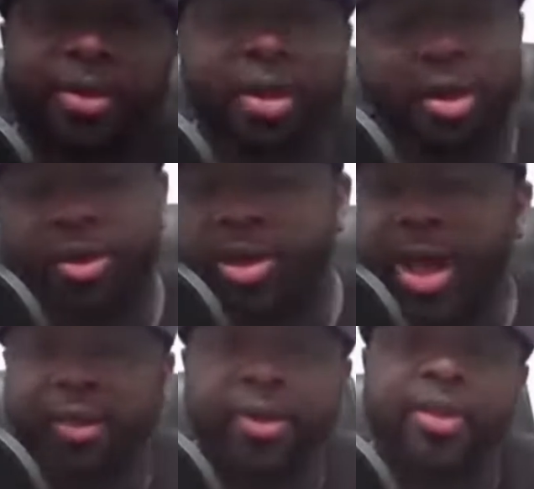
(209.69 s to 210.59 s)
The whole
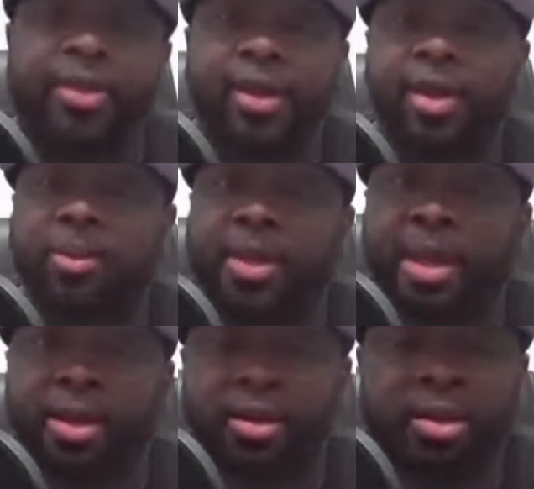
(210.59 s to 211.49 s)
Kyrie thing,
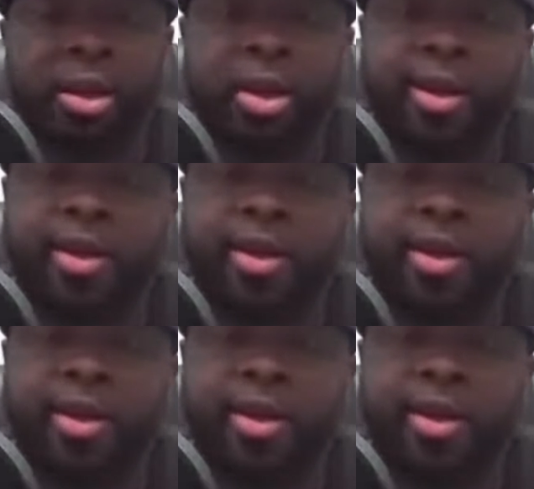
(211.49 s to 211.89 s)
man.